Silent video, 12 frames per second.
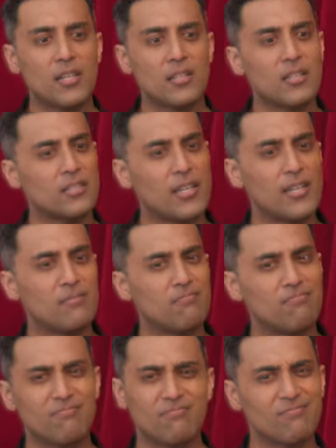they said,
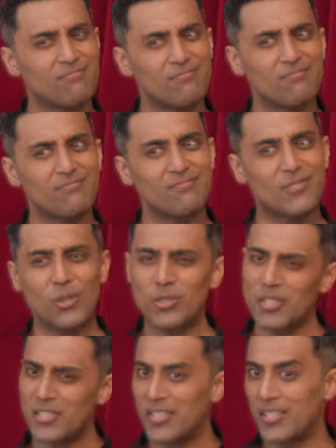mm, those
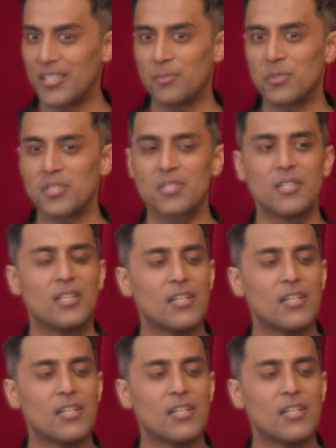are synonyms.